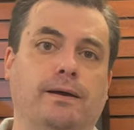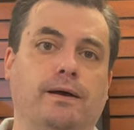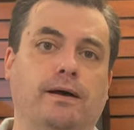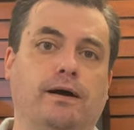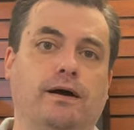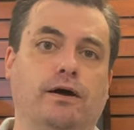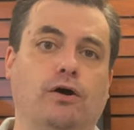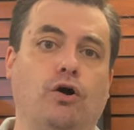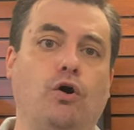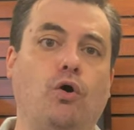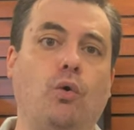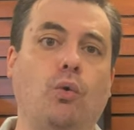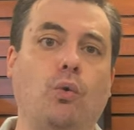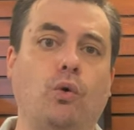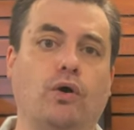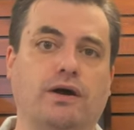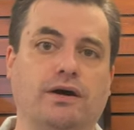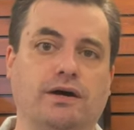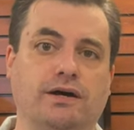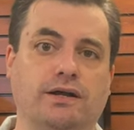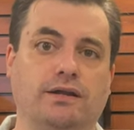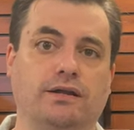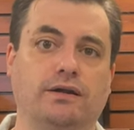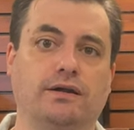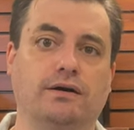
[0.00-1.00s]
uh, whole
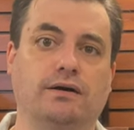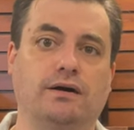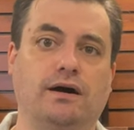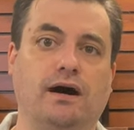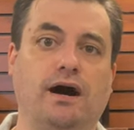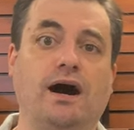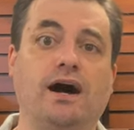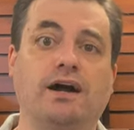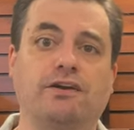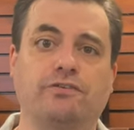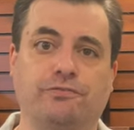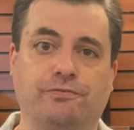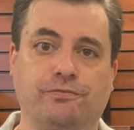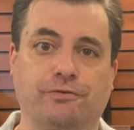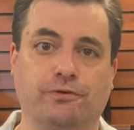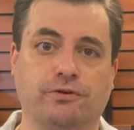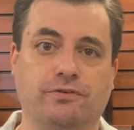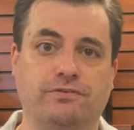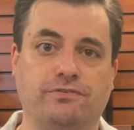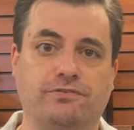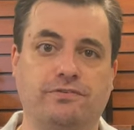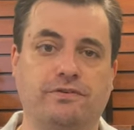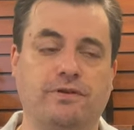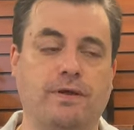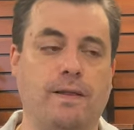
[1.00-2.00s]
cut
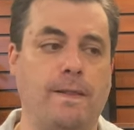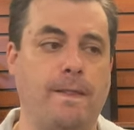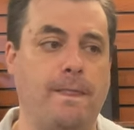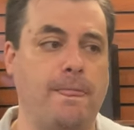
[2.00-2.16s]
Oxfords